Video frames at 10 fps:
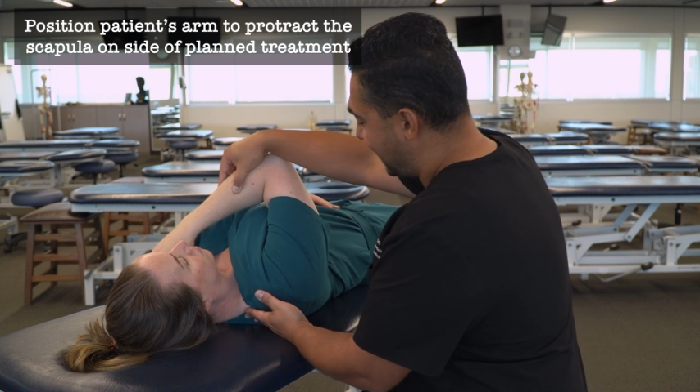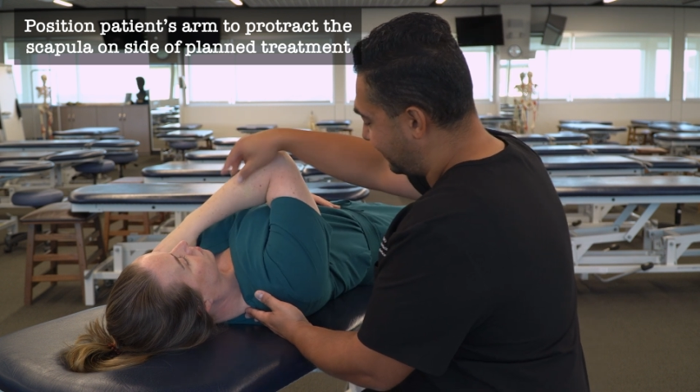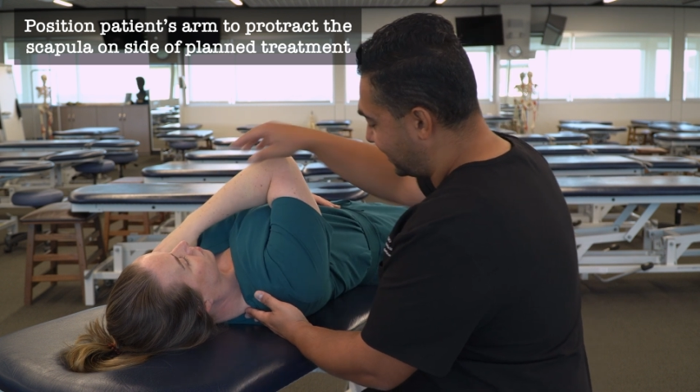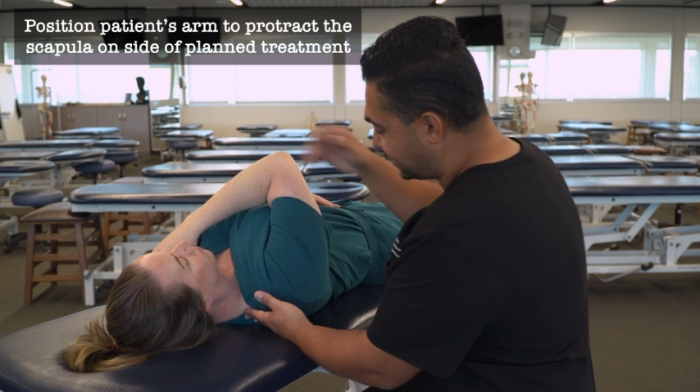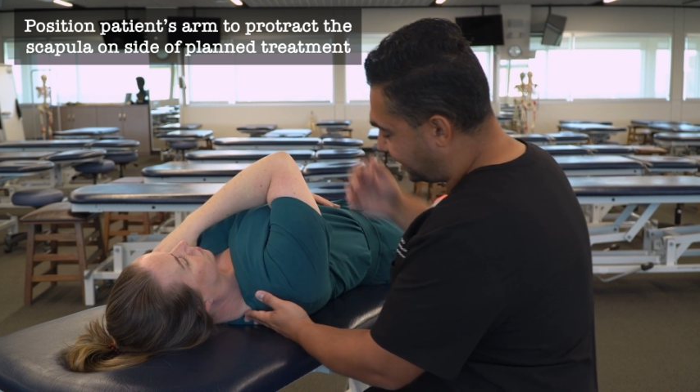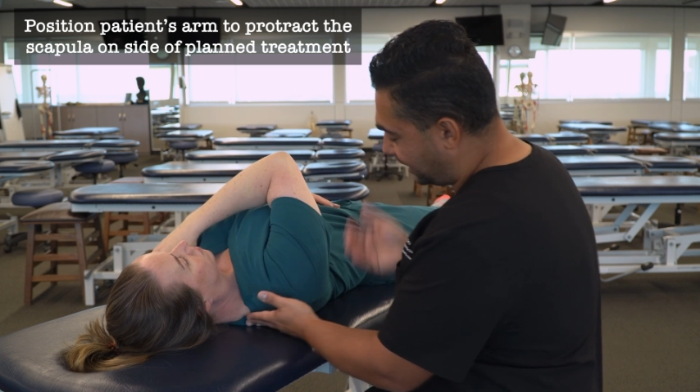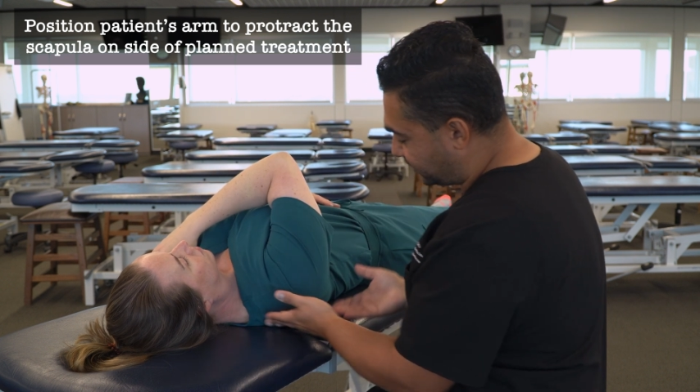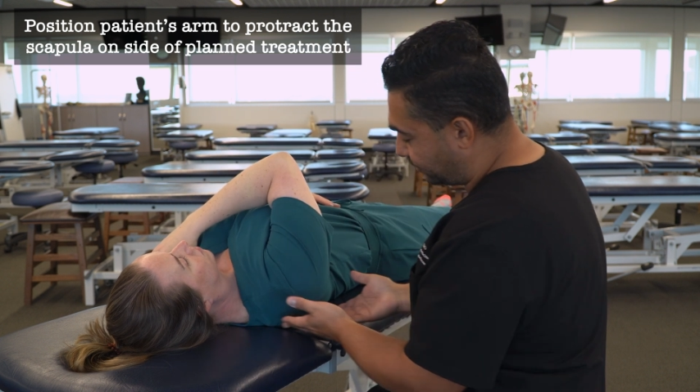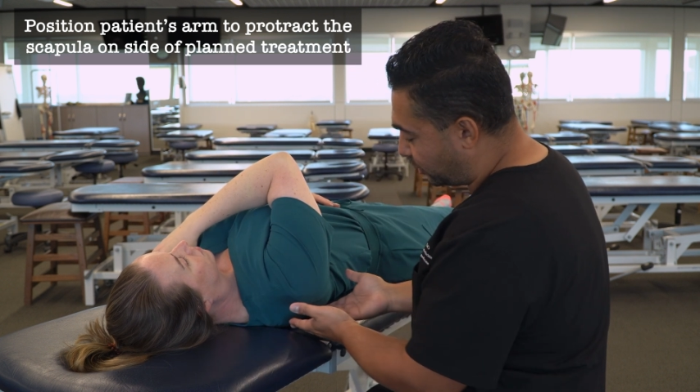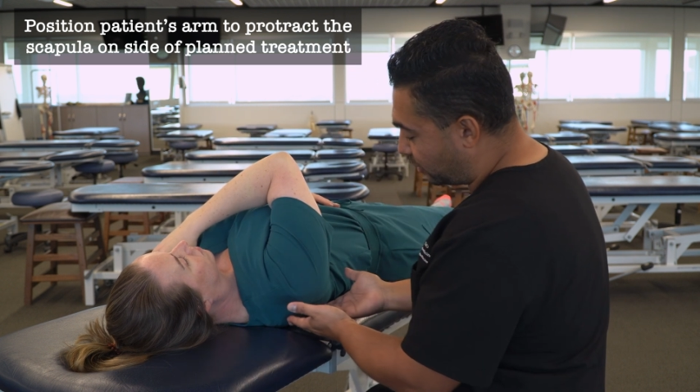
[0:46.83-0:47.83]
And that's going to help
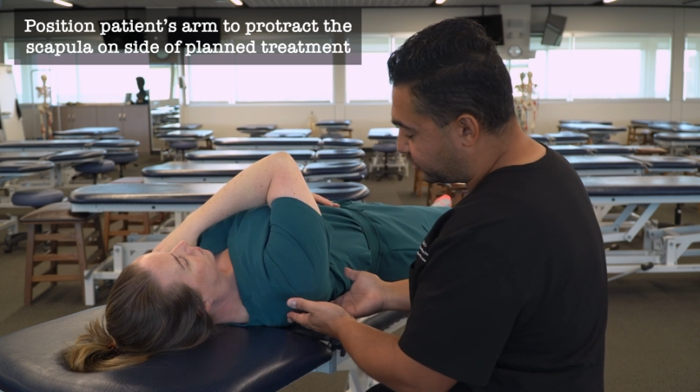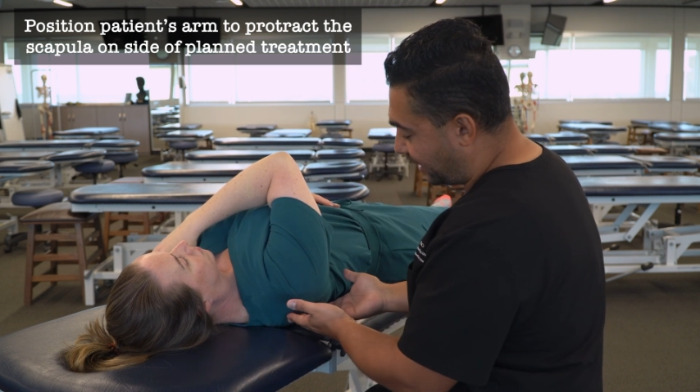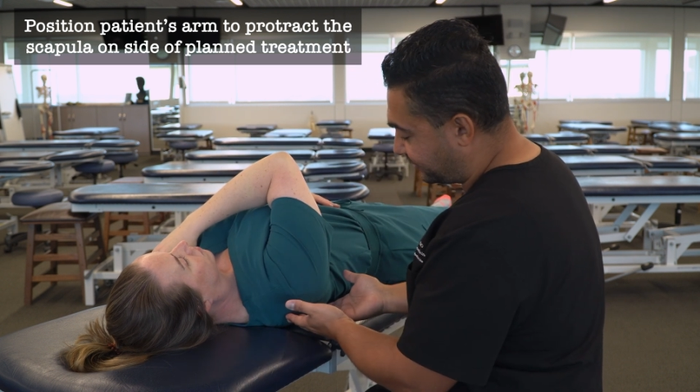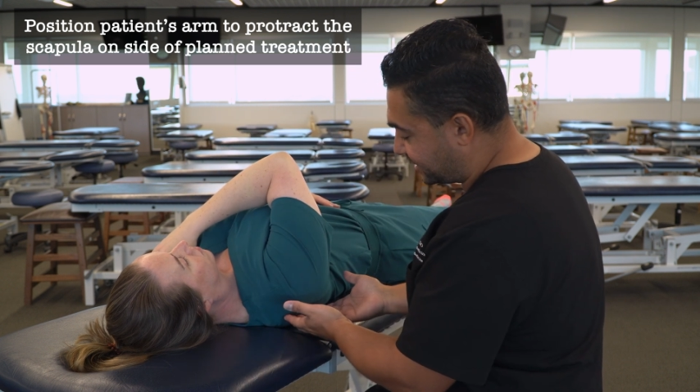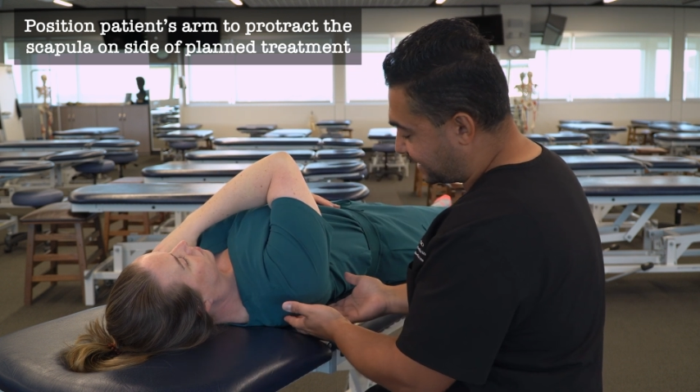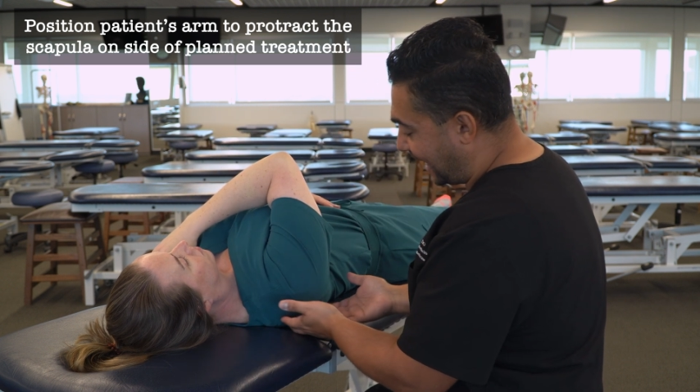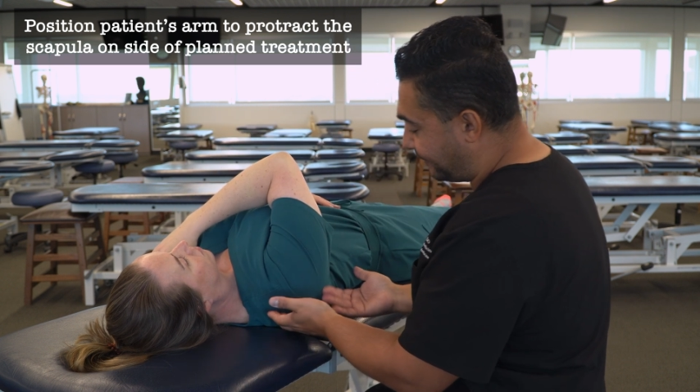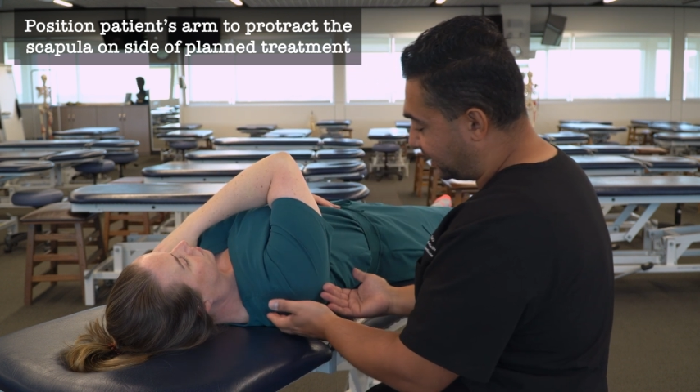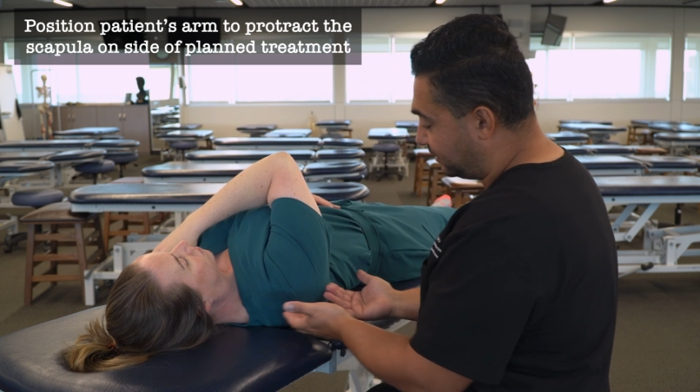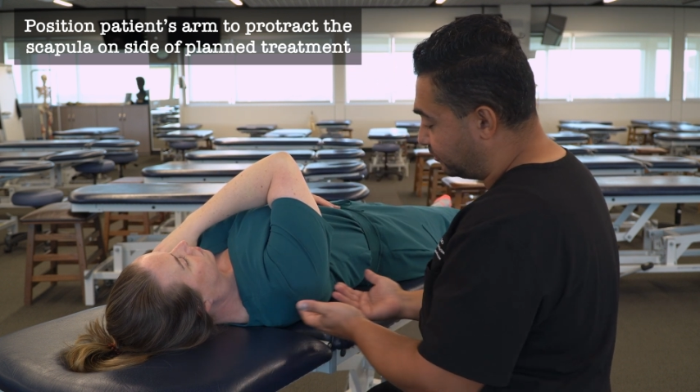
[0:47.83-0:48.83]
to protract the
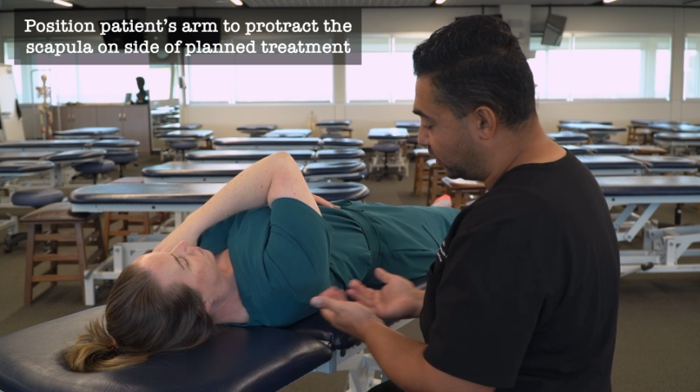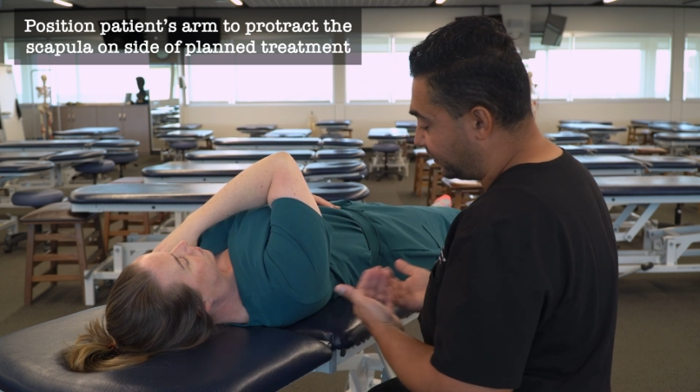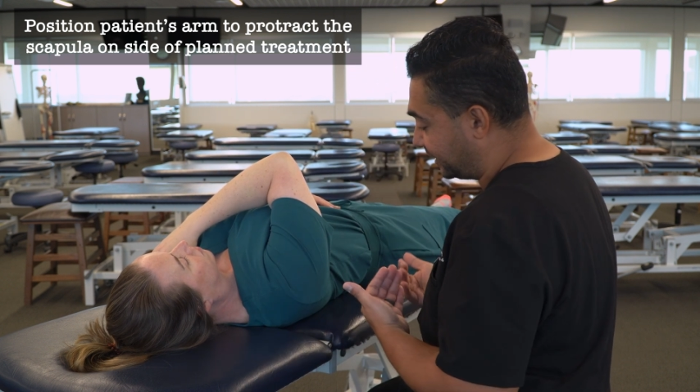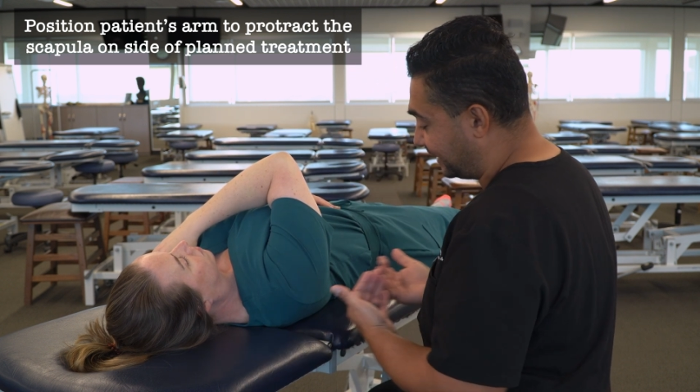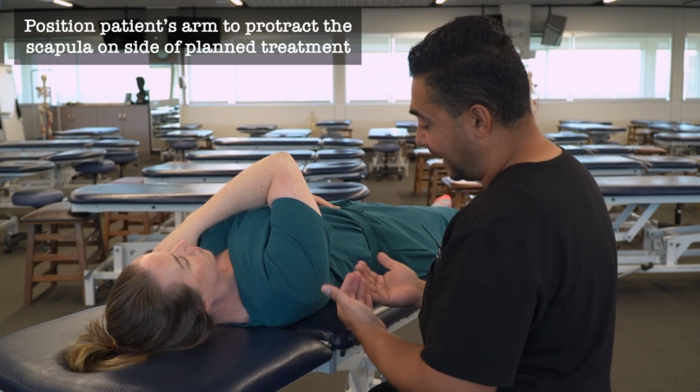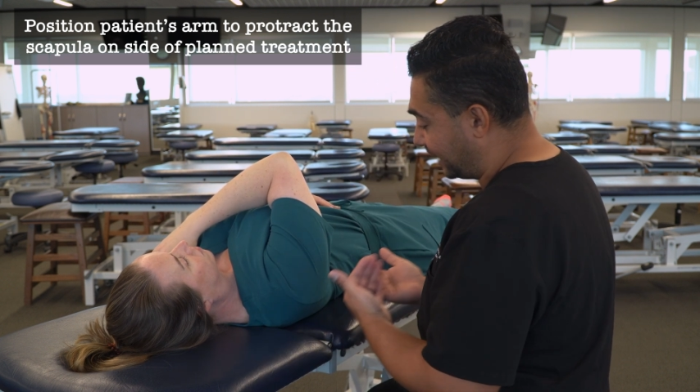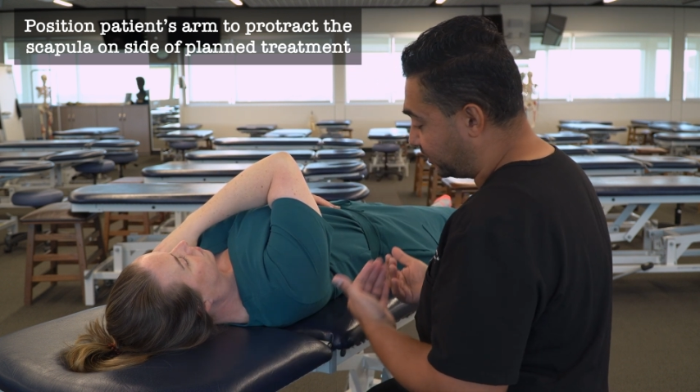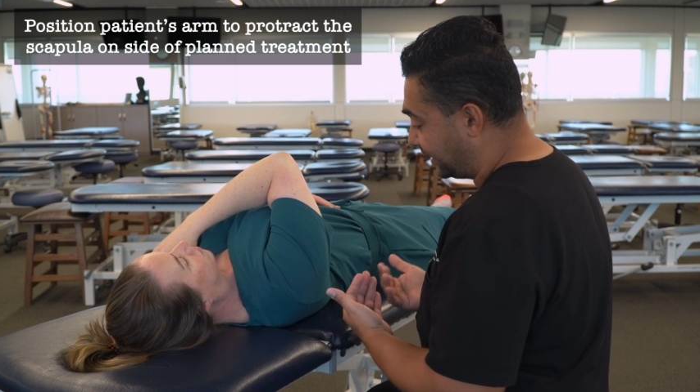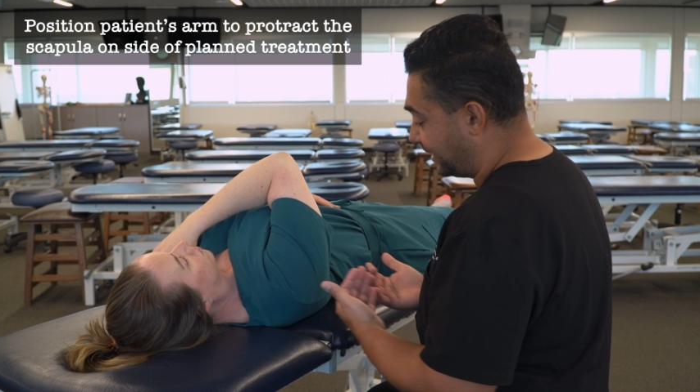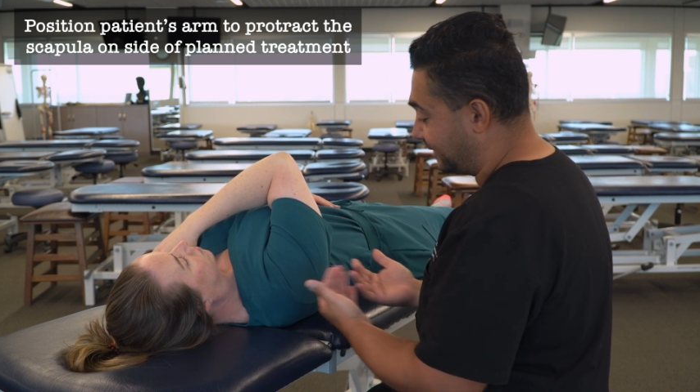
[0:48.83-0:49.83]
scapula, move it
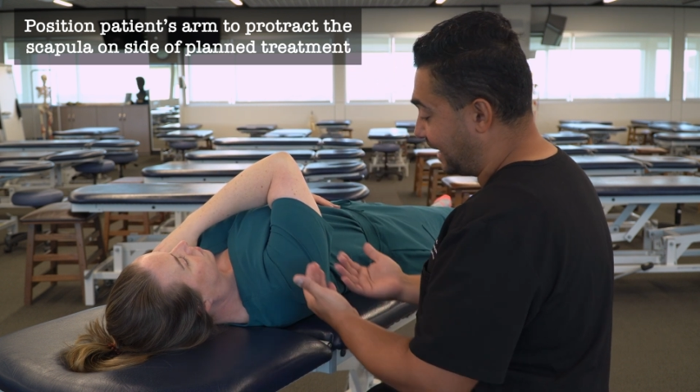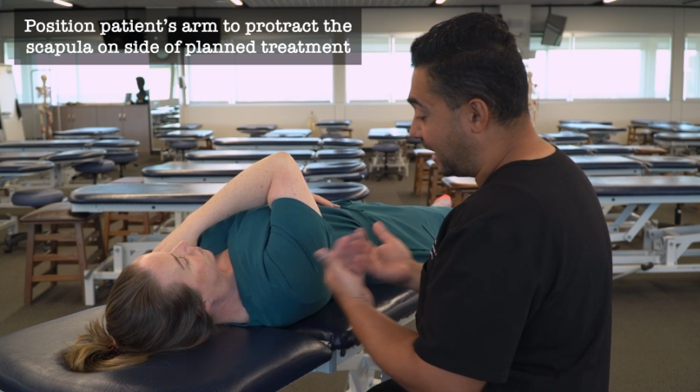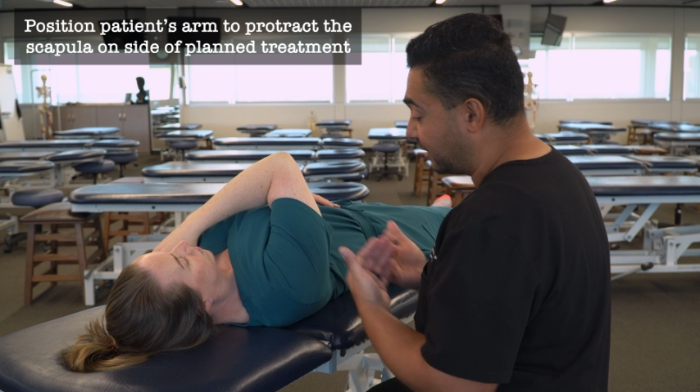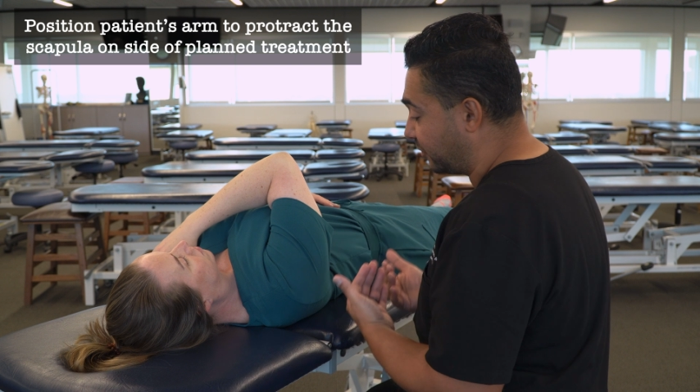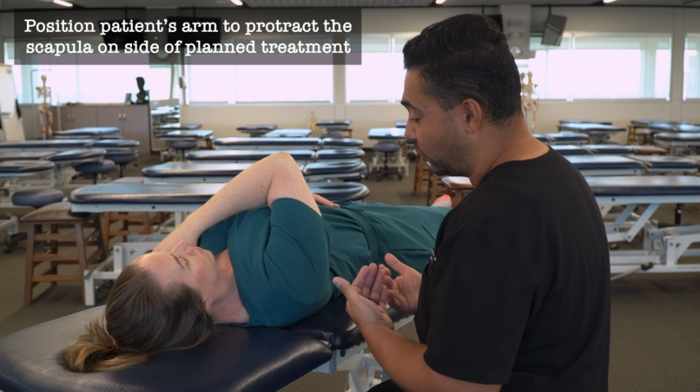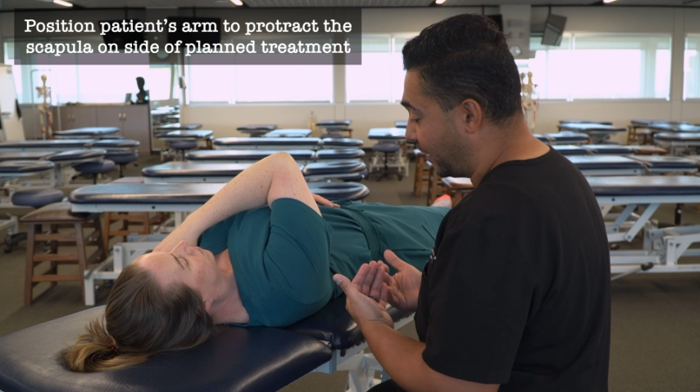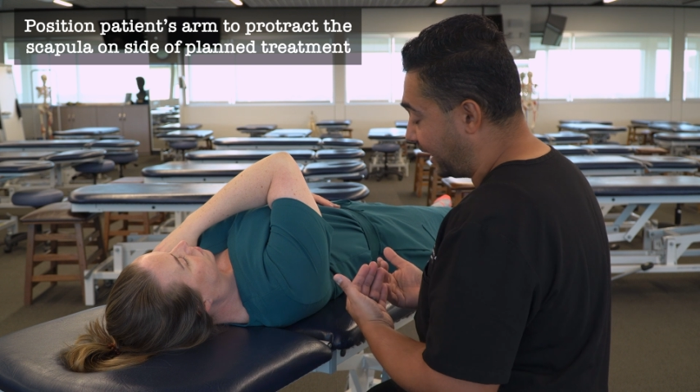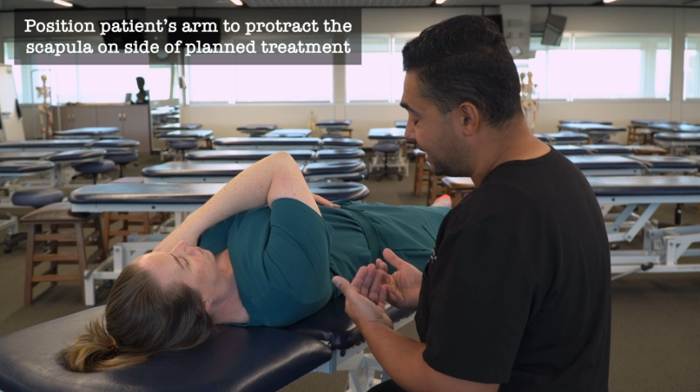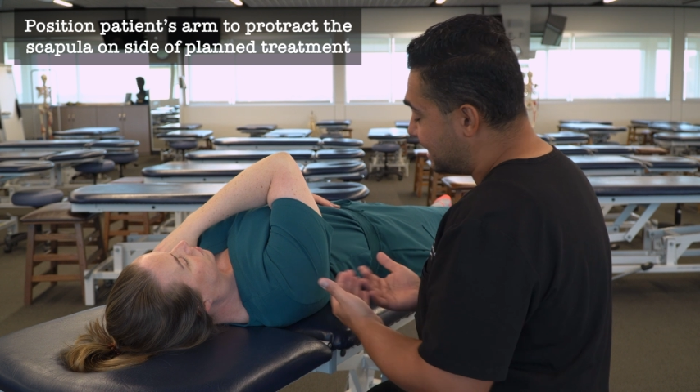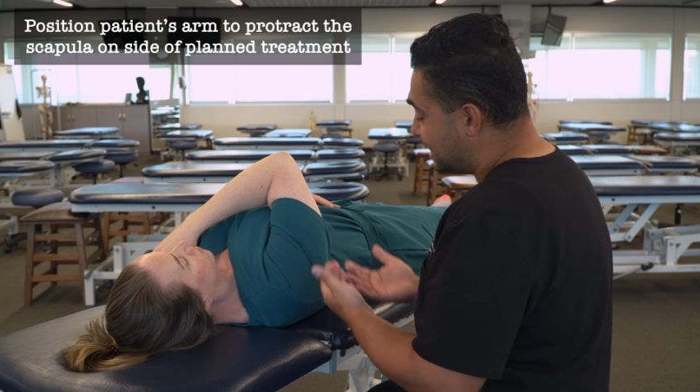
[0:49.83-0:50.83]
laterally and out of the way